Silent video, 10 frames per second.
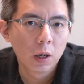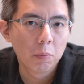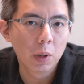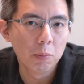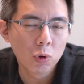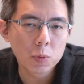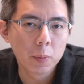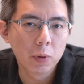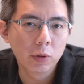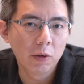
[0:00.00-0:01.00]
but most
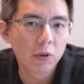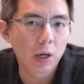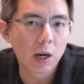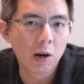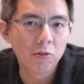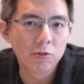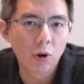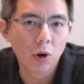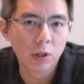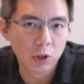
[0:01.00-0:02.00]
people never account
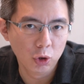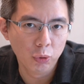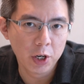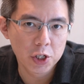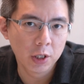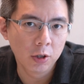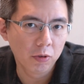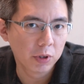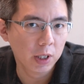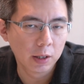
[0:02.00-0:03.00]
for the duration
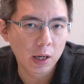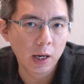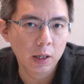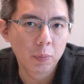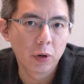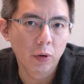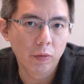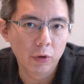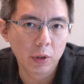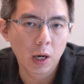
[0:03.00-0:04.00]
of the entire period
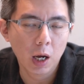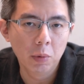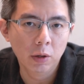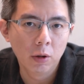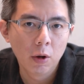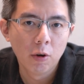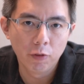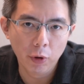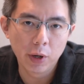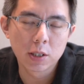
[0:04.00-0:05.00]
of retirement.
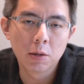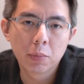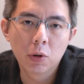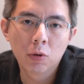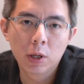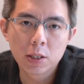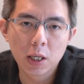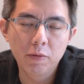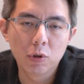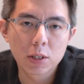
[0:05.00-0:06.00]
For example, let's
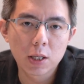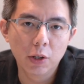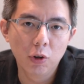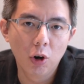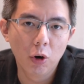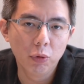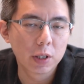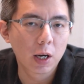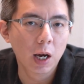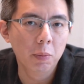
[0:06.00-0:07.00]
say if you start your
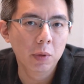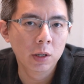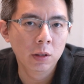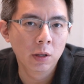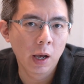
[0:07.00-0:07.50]
retirement